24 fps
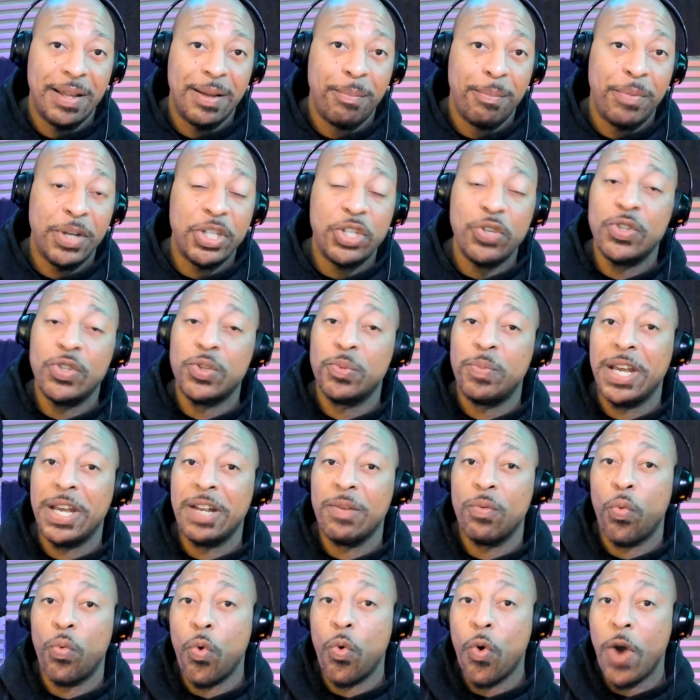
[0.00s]
But you
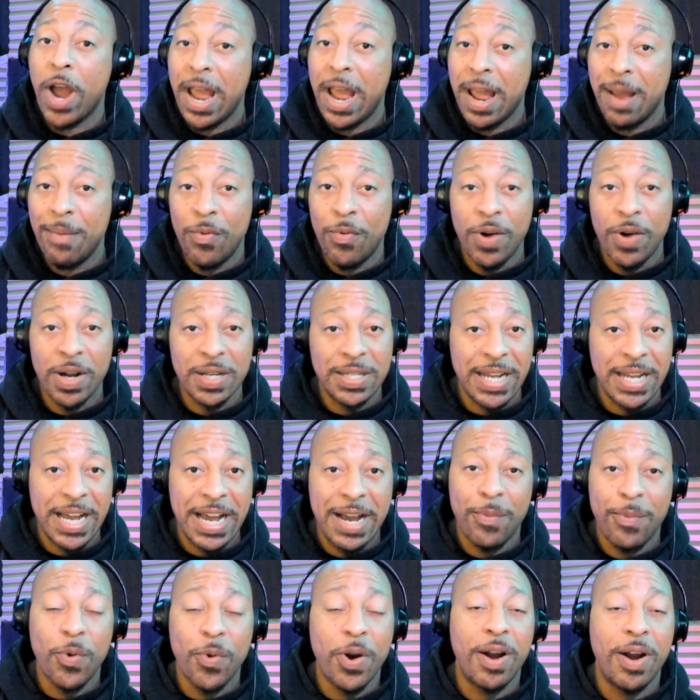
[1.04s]
spend way more
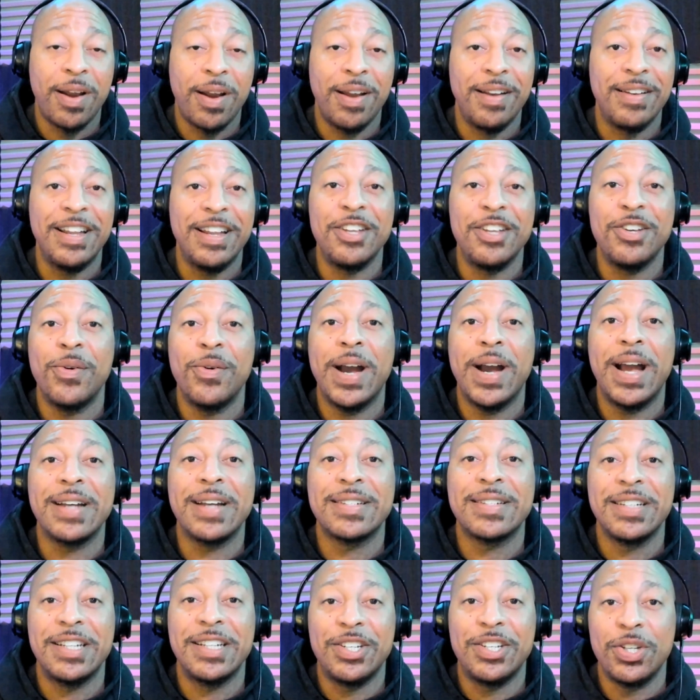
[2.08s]
time working than you
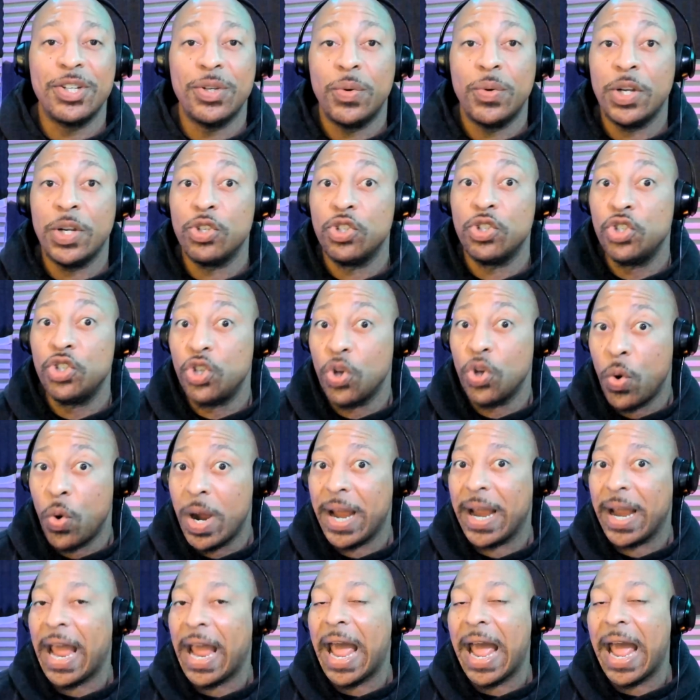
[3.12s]
actually do
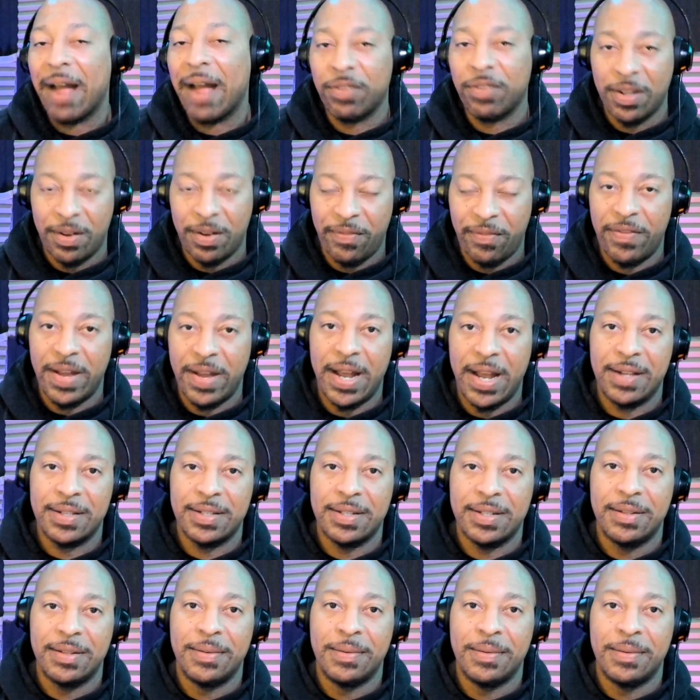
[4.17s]
enjoying after the fact.